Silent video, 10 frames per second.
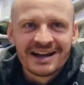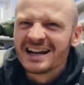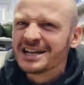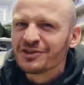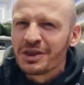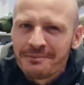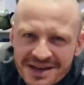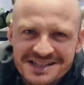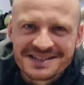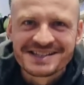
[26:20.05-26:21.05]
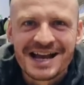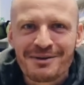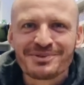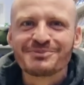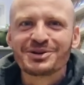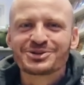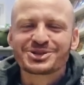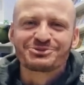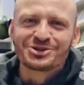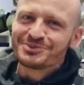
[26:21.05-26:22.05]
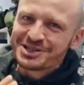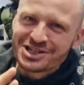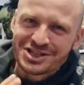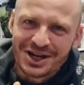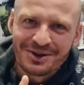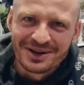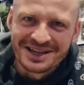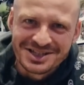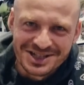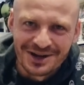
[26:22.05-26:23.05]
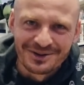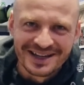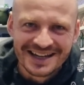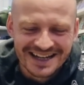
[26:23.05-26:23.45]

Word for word: And even the missus is happy because the room is slowly, slowly